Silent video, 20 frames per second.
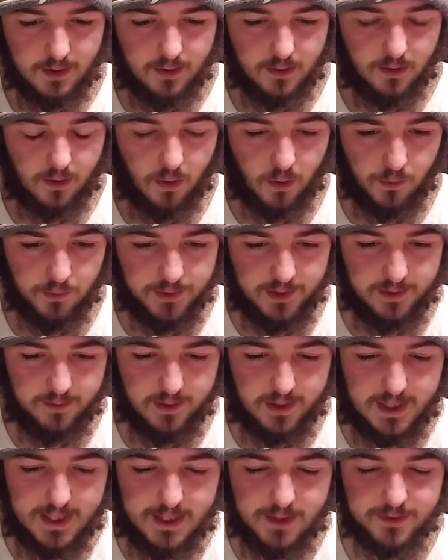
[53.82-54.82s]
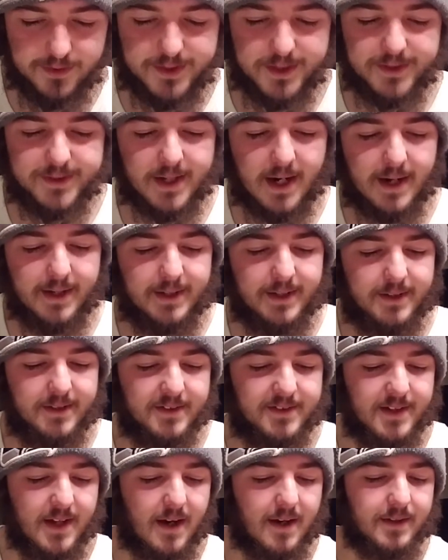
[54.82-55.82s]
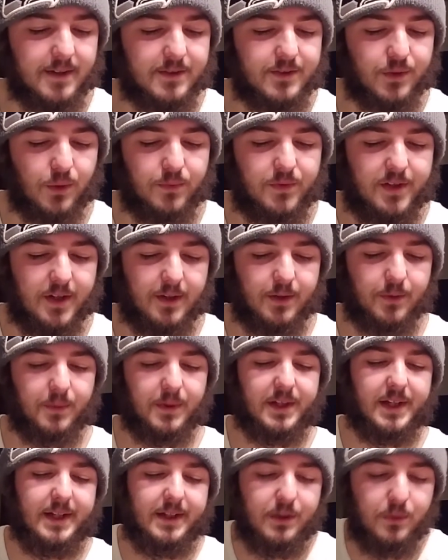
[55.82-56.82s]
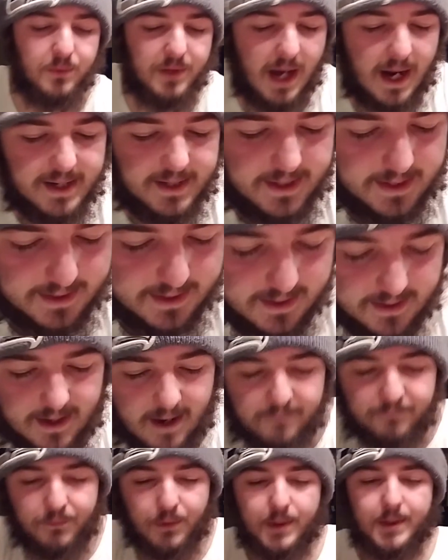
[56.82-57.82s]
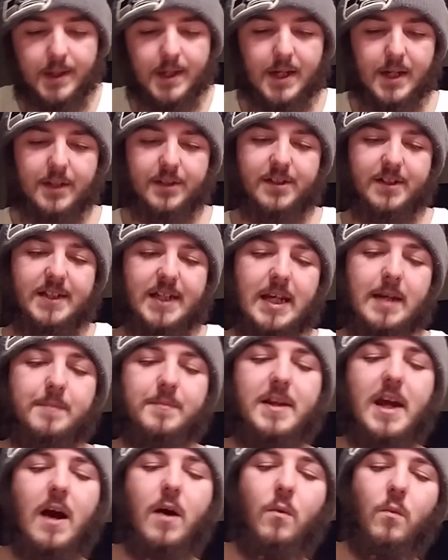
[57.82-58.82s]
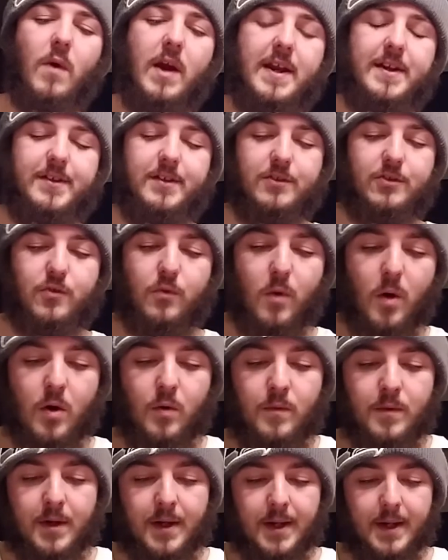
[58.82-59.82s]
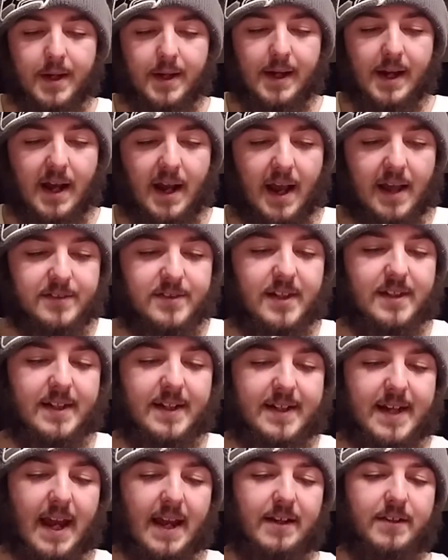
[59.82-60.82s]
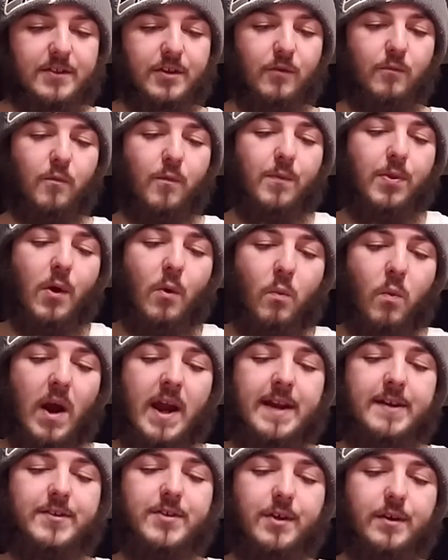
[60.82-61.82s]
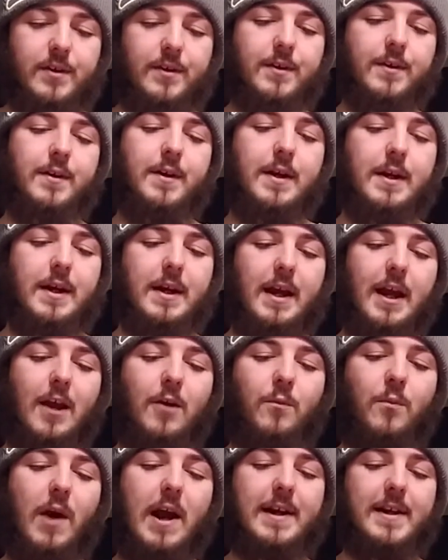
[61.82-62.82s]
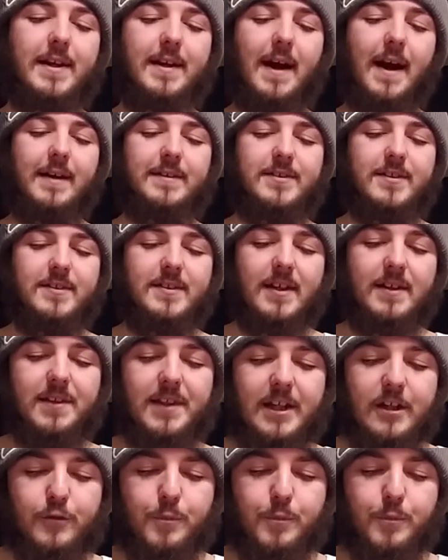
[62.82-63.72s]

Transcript: Only here society does not so generally unite in an effort to keep down wages, quote, as in the case of the wage earner. It recognizes at least